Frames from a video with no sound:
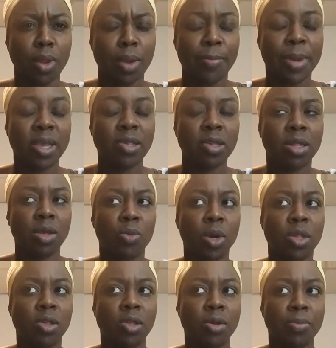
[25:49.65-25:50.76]
basically
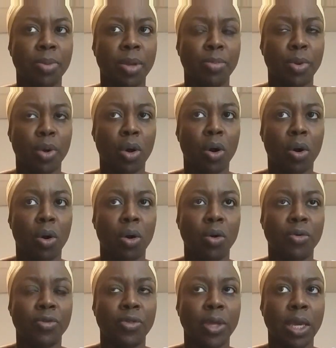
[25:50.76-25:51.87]
what some people
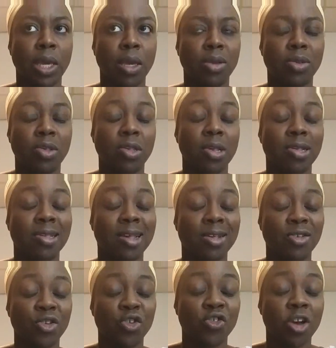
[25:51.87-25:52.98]
call the
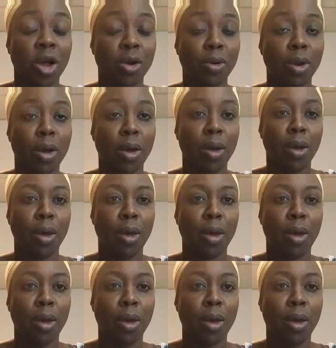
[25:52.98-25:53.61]
success chakra.